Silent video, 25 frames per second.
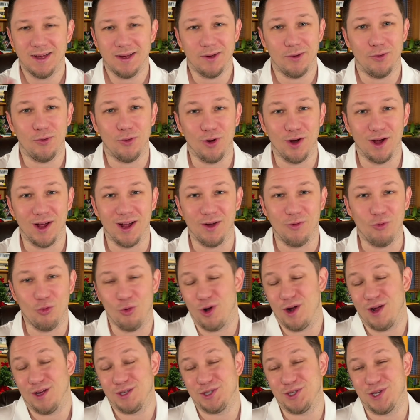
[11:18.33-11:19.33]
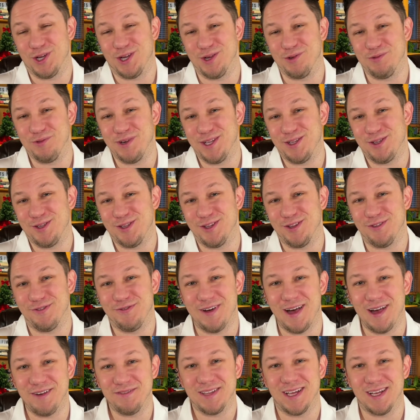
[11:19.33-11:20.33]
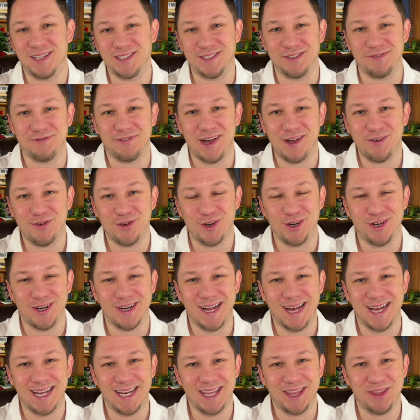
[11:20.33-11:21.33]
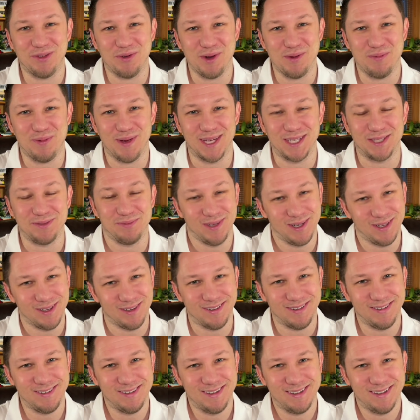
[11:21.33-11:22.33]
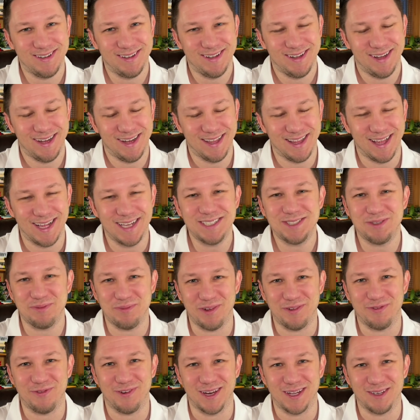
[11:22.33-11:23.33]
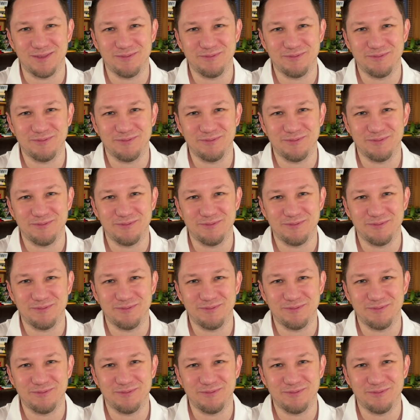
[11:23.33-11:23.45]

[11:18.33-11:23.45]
where else you can read through the 5,593-page bill. That should be fun.